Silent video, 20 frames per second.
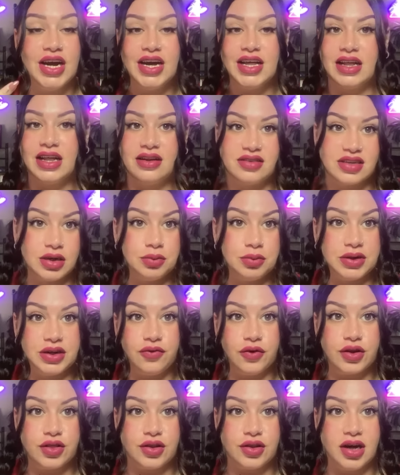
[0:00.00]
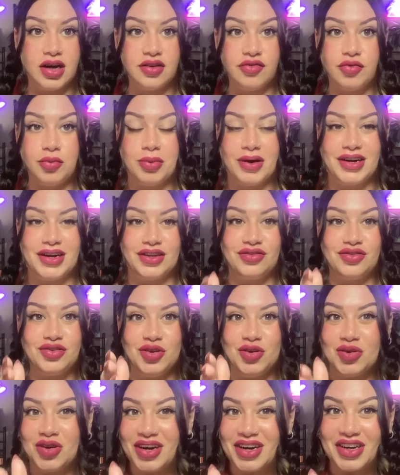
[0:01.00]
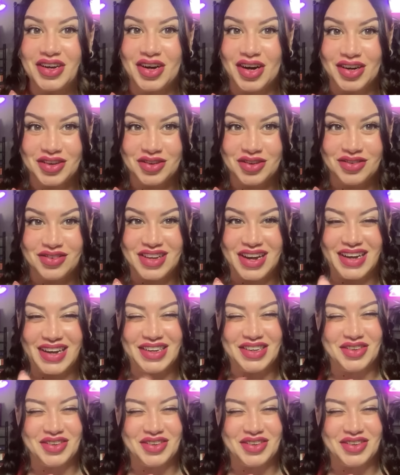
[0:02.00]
That's going to bring forth a lot of abundance. You are a cardinal sign.